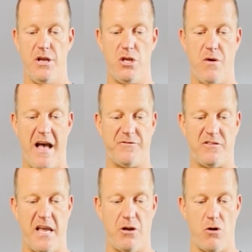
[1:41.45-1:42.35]
You have to
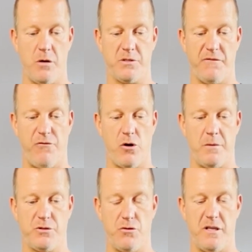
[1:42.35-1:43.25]
take your arms and
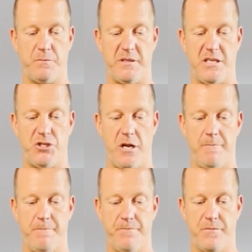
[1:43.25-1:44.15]
forearms through this
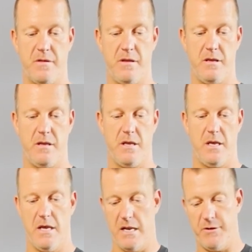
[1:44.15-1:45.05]
position.
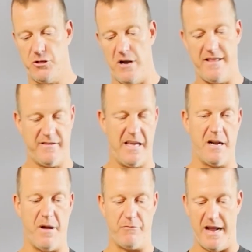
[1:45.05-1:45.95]
I'm going to try this again
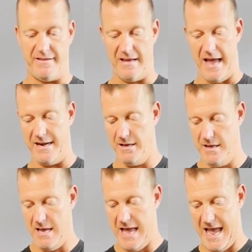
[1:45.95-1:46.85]
on my right side
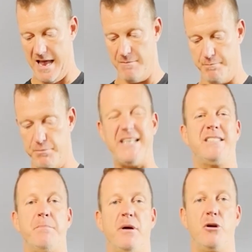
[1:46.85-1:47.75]
and bring
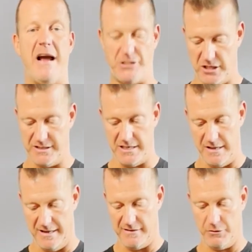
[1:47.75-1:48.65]
some progressions into
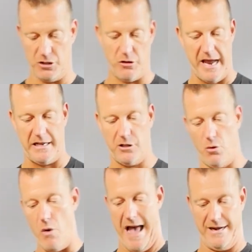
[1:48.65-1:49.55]
this. I'm going to try it a
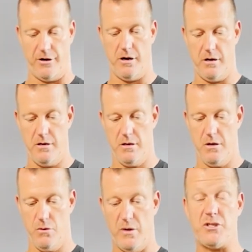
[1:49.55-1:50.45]
little wider,
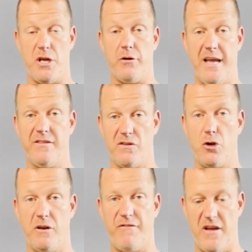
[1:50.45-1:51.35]
which there is
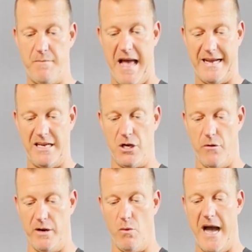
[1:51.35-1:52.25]
good feedback in
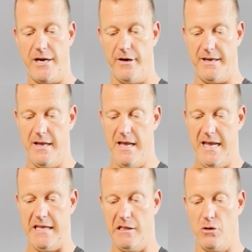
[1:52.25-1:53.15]
going wider.
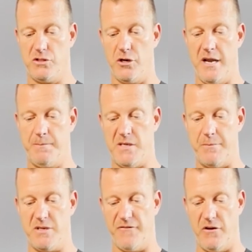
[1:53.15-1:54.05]
It loads your hips
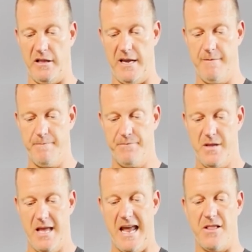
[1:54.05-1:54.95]
up differently.
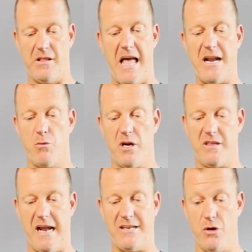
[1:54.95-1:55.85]
And in the line of work
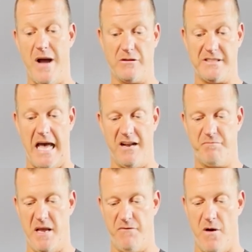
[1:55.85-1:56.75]
that I do outside of
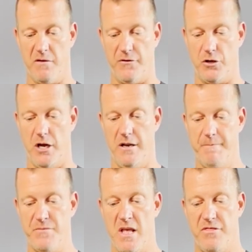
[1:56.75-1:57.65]
Ping Pong for Good,
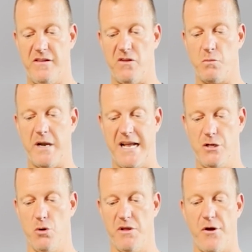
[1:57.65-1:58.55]
this is what I
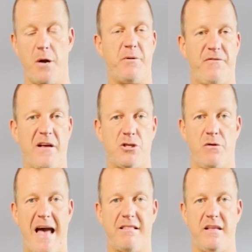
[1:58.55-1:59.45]
do with our
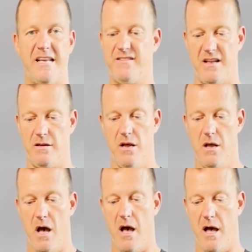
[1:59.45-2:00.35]
professional athletes and
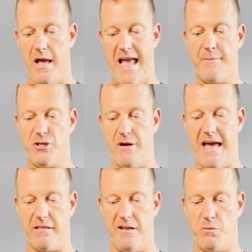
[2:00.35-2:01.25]
amateur
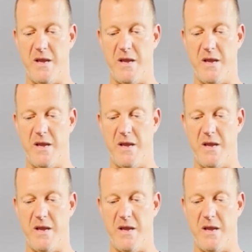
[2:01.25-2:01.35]
athletes.